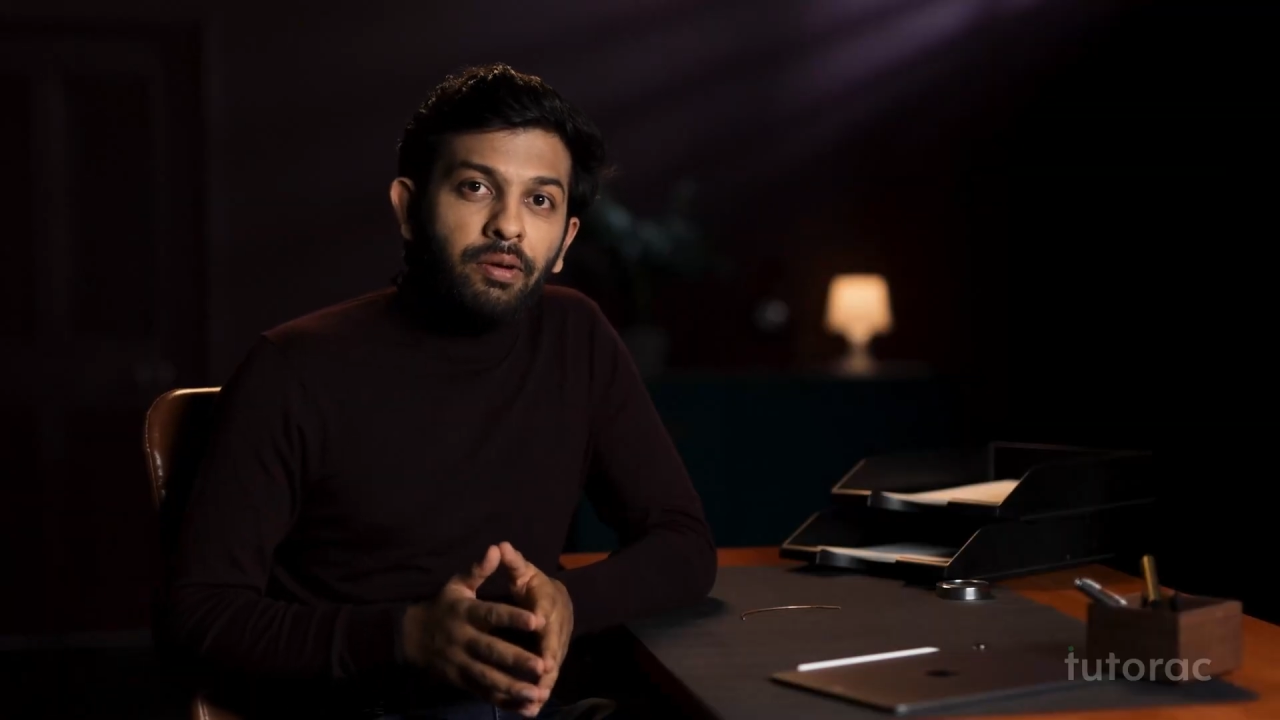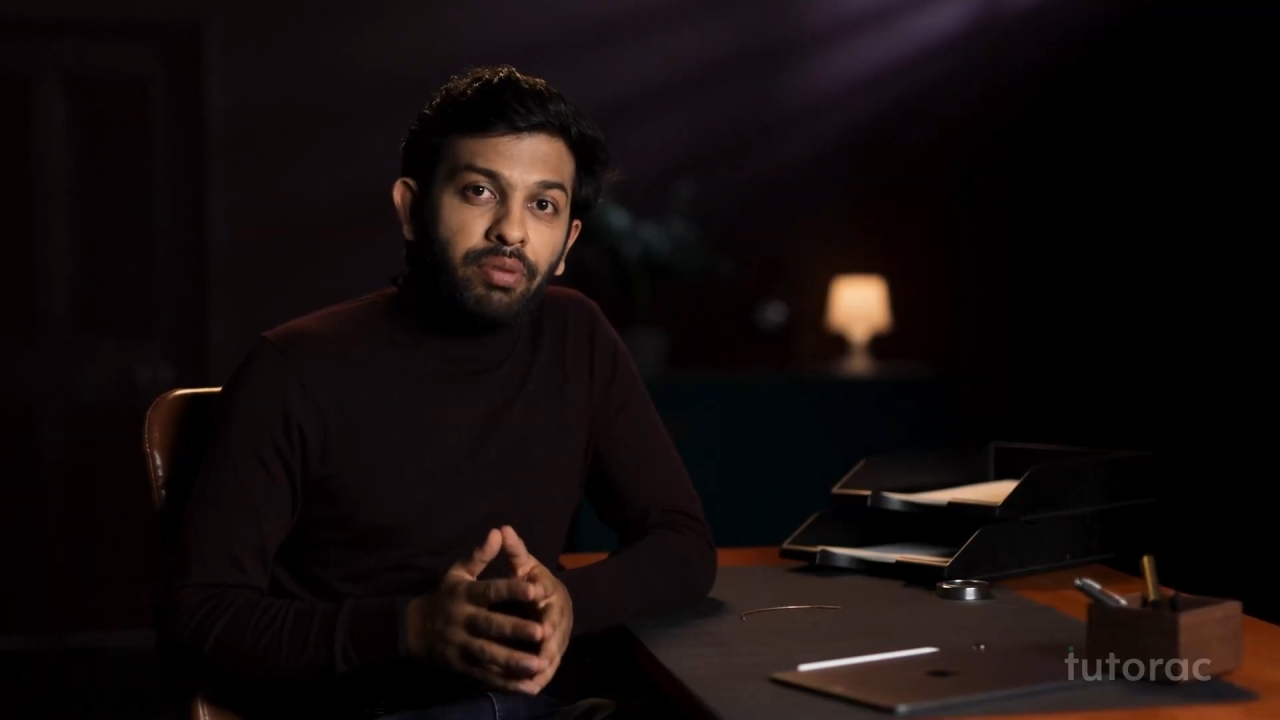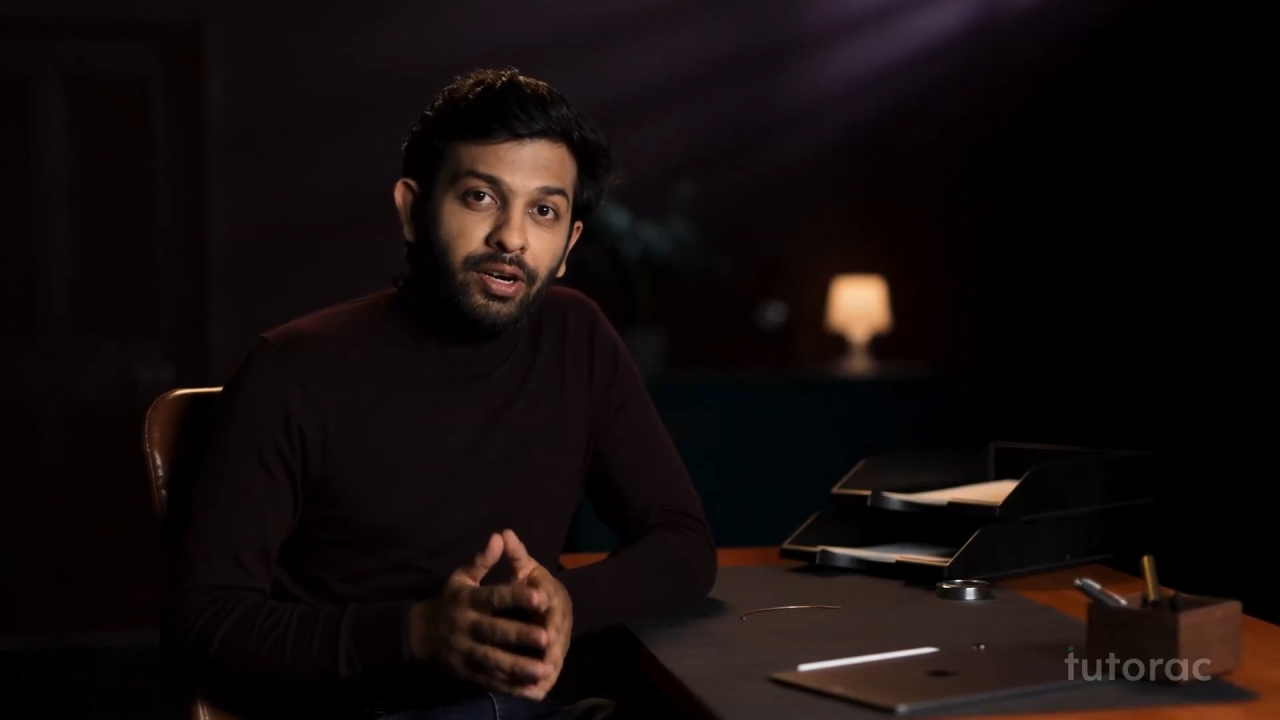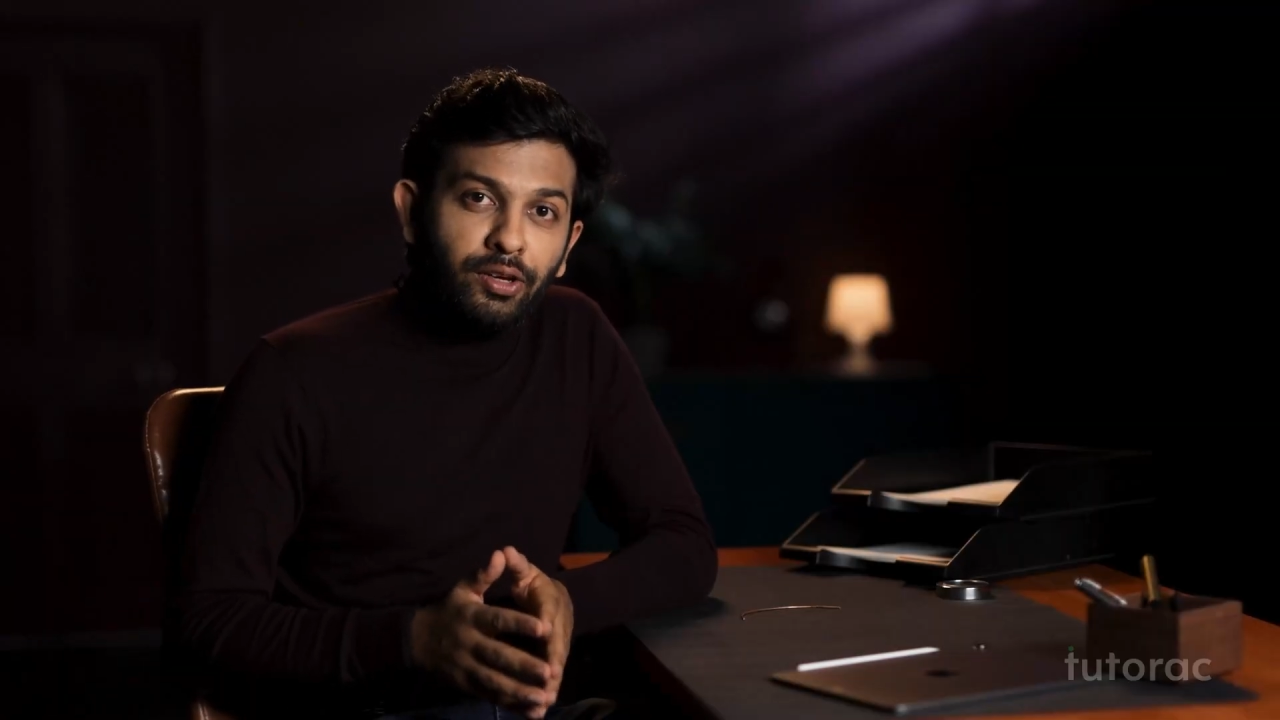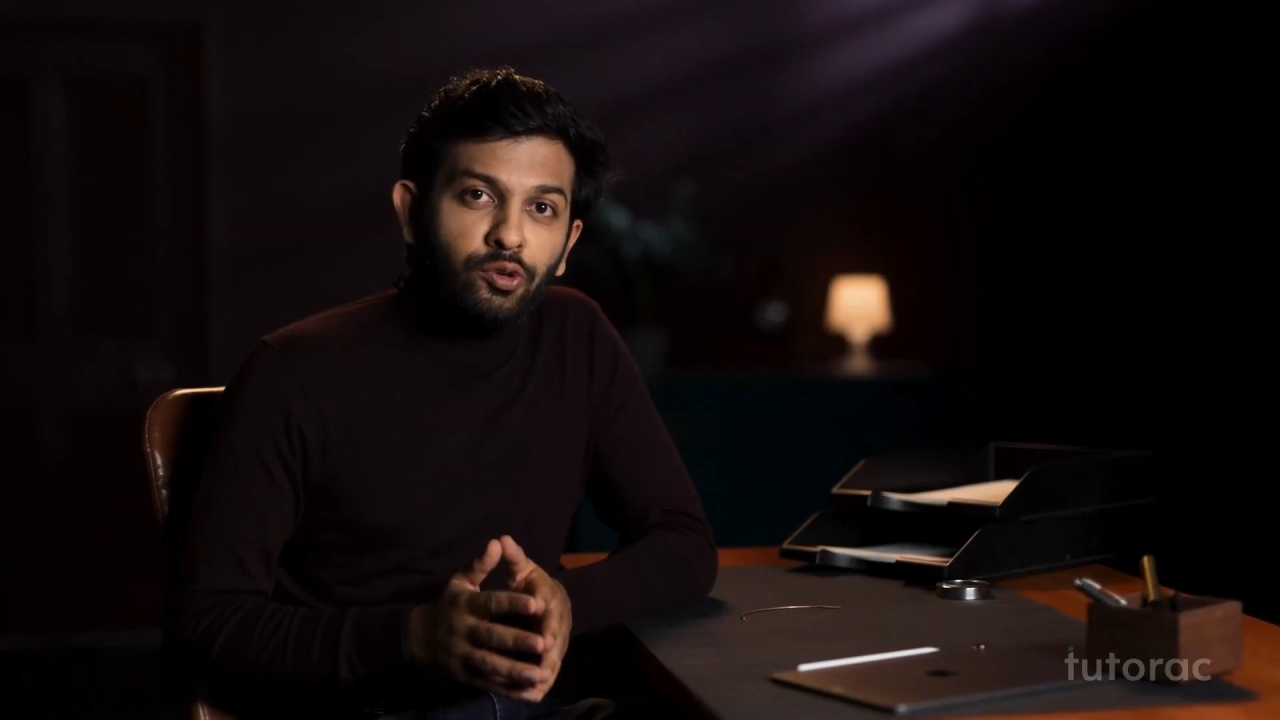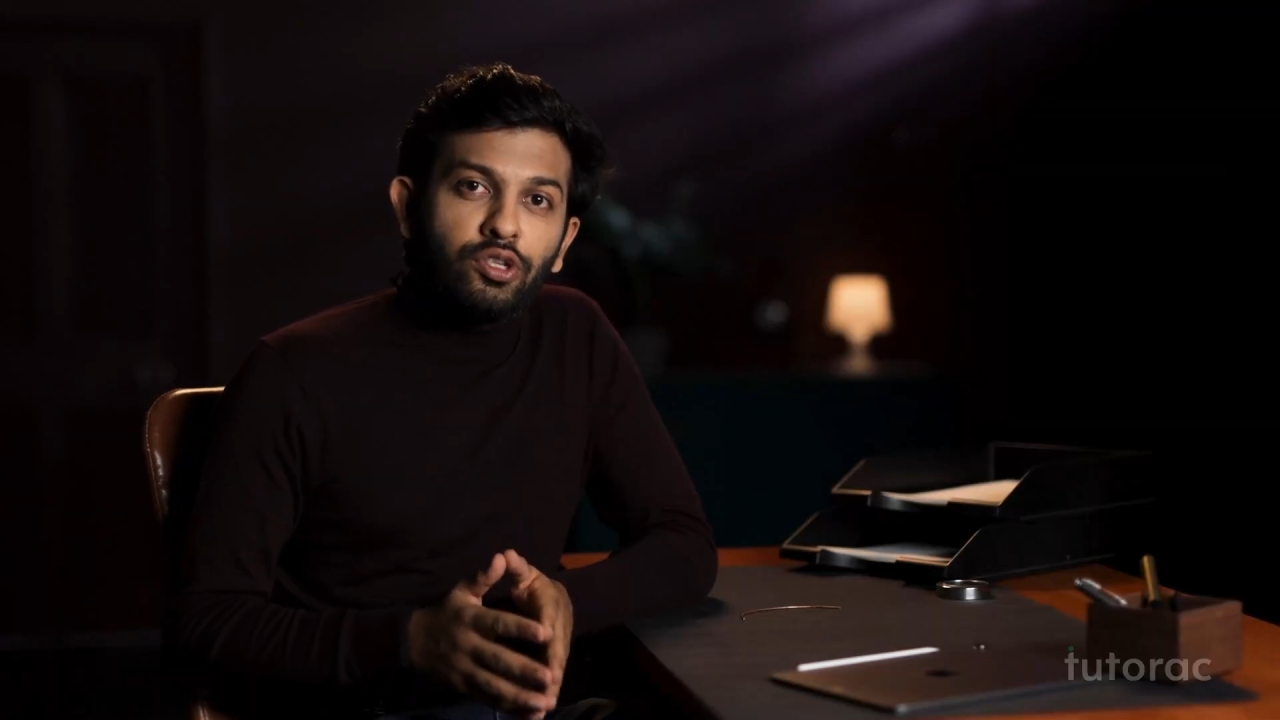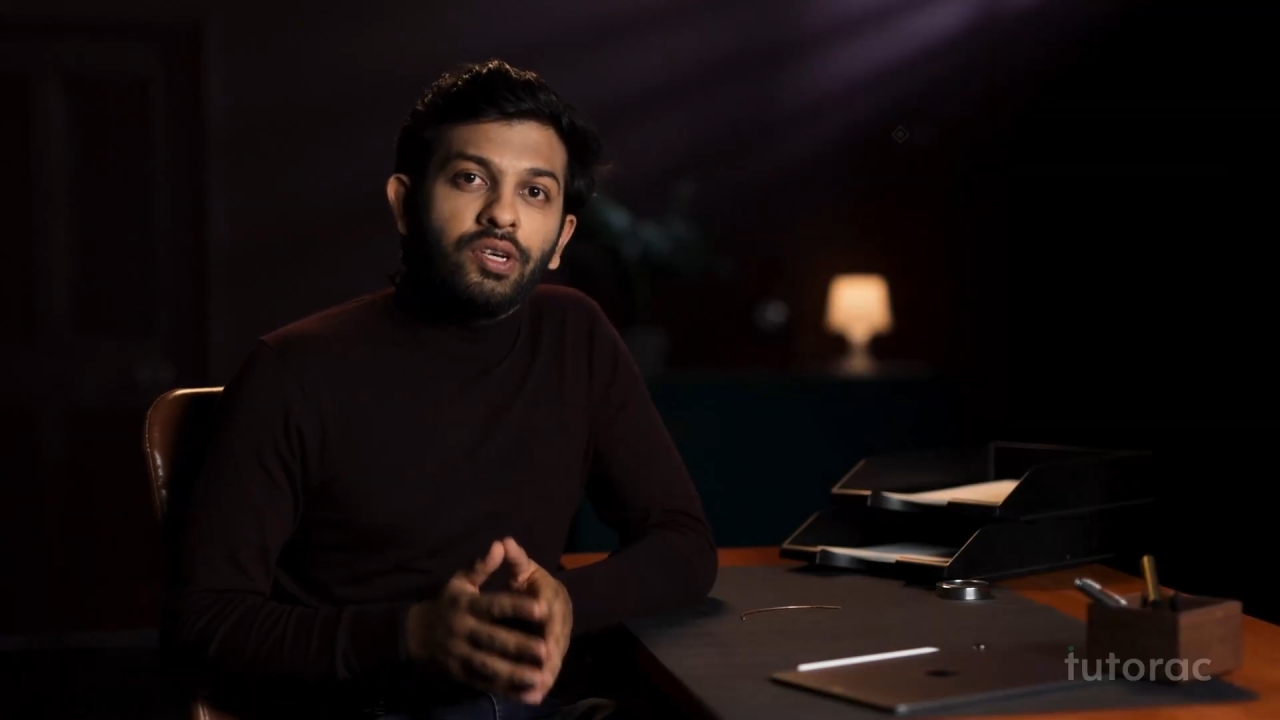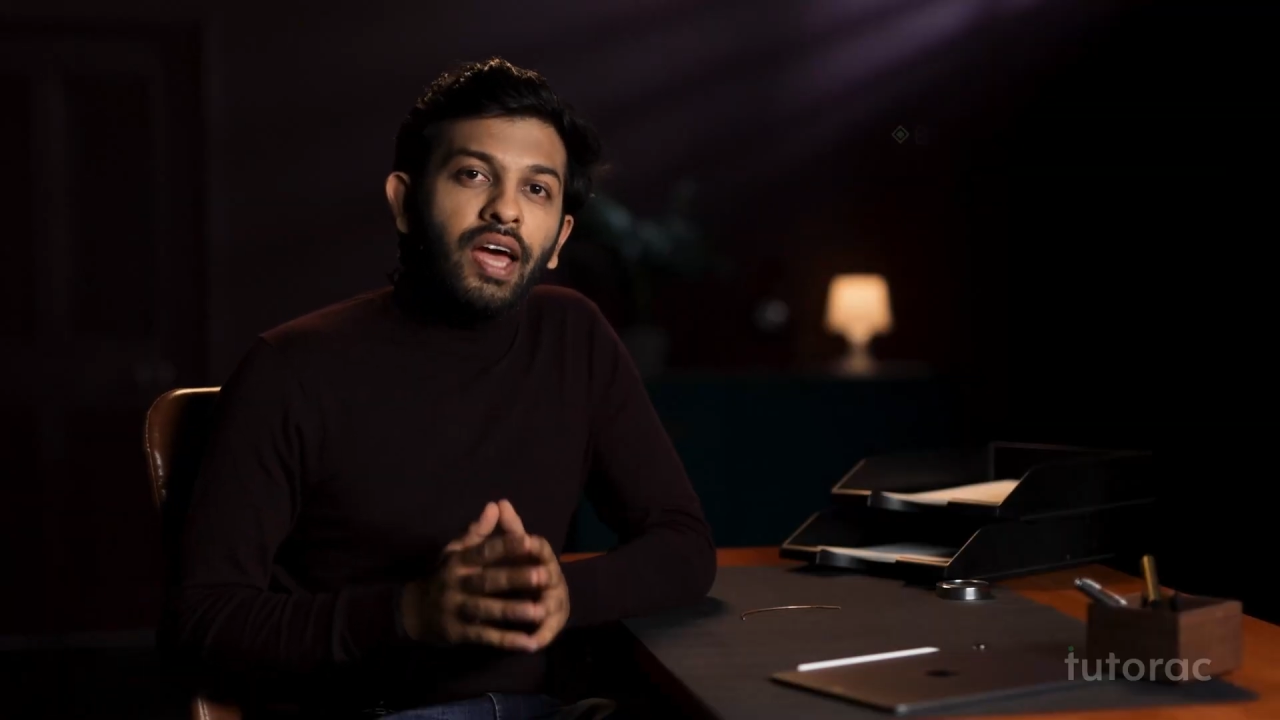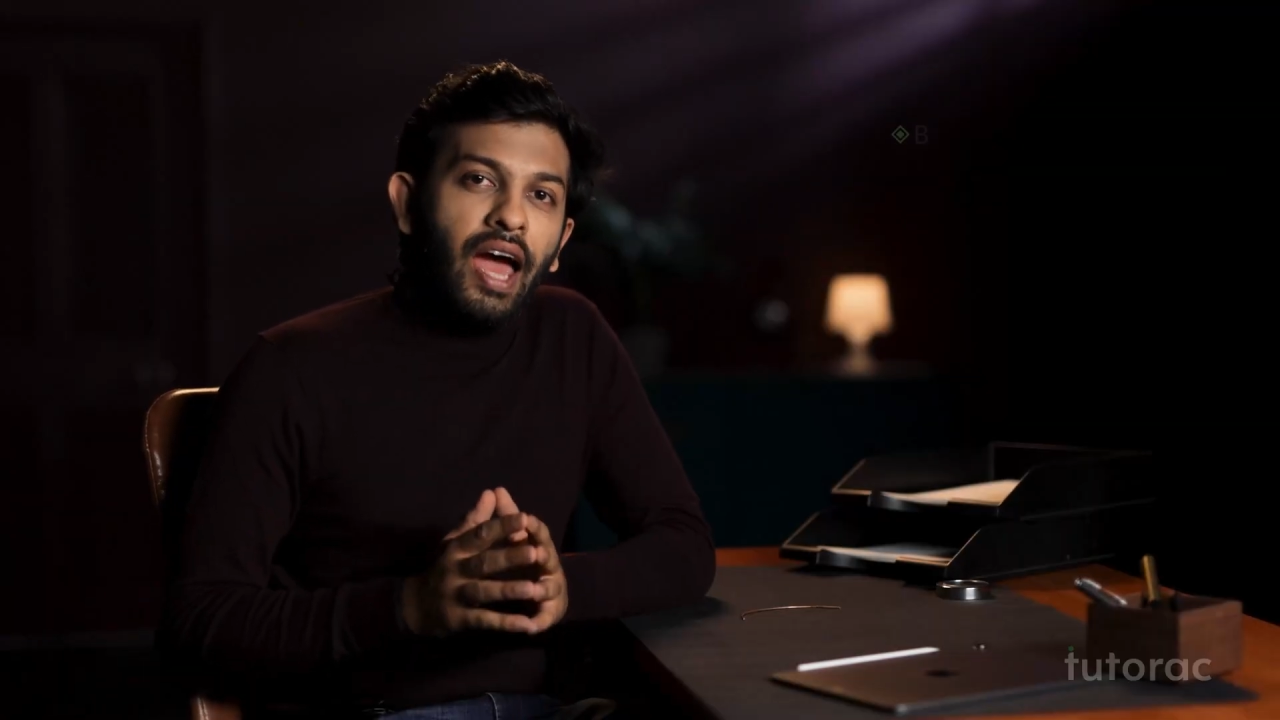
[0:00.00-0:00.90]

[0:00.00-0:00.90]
produced